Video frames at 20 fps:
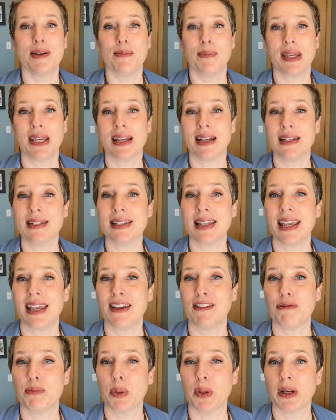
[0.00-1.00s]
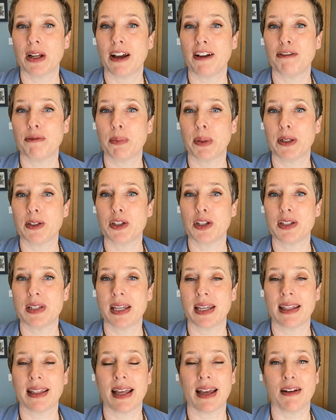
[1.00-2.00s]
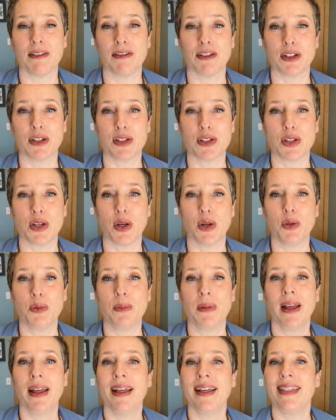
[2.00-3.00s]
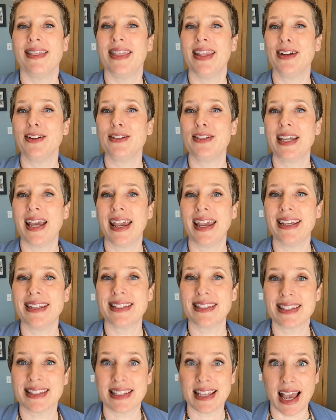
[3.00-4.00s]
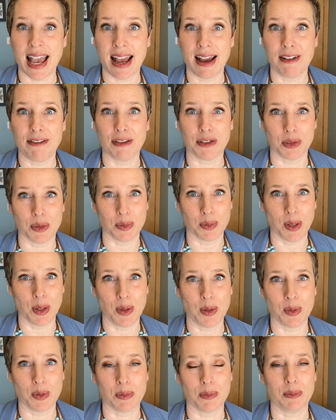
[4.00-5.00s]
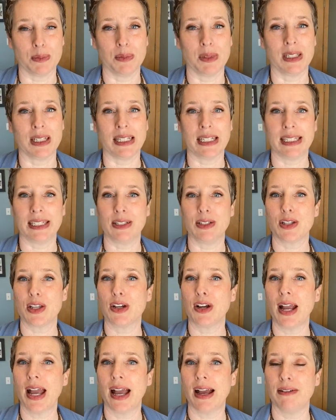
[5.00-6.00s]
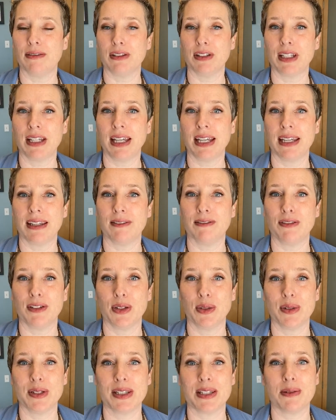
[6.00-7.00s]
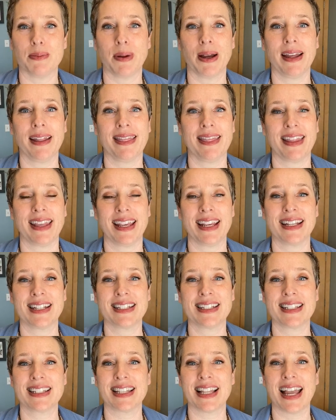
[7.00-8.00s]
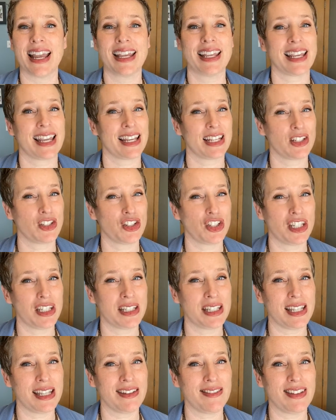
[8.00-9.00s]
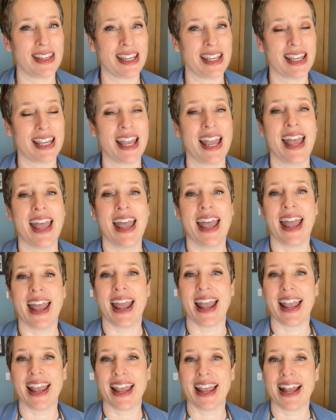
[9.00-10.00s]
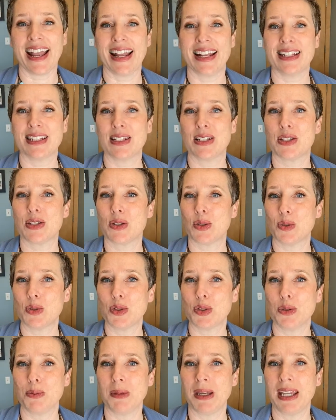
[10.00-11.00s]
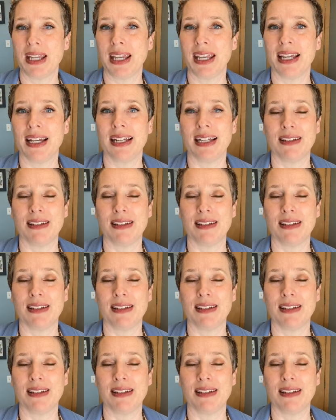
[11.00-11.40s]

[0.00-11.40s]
Because they have put off purchasing that first home, their tastes have grown. Millennials are heavily influenced by things like H G T V and social media